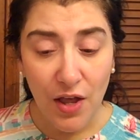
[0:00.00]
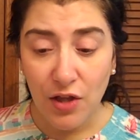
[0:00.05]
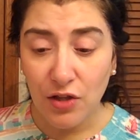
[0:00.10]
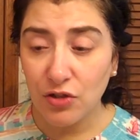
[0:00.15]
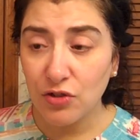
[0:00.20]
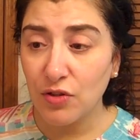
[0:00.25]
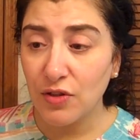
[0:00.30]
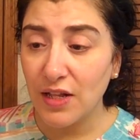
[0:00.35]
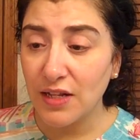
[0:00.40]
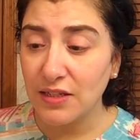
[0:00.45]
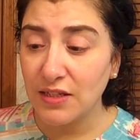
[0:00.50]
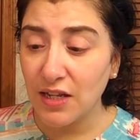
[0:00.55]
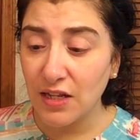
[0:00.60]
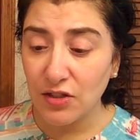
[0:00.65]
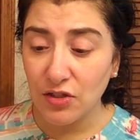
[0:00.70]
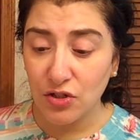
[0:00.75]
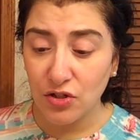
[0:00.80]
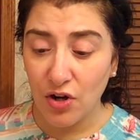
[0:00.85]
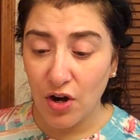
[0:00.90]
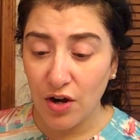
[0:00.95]
So let's get
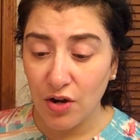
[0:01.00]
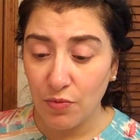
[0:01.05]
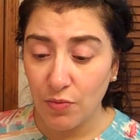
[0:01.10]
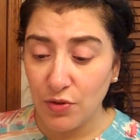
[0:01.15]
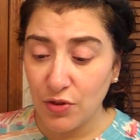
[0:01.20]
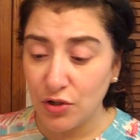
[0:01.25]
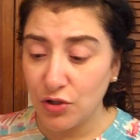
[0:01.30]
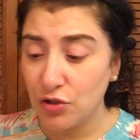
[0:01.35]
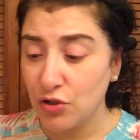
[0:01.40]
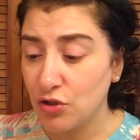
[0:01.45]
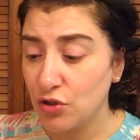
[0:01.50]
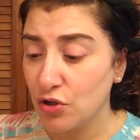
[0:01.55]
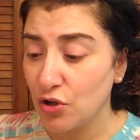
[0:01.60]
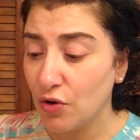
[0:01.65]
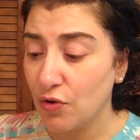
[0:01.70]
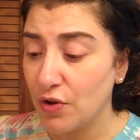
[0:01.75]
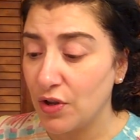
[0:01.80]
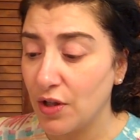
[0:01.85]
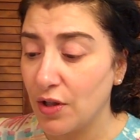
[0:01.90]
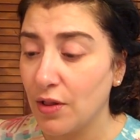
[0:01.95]
started with the
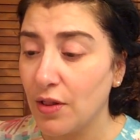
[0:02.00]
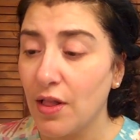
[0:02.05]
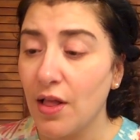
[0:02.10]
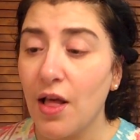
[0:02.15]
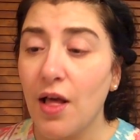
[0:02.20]
tutorial.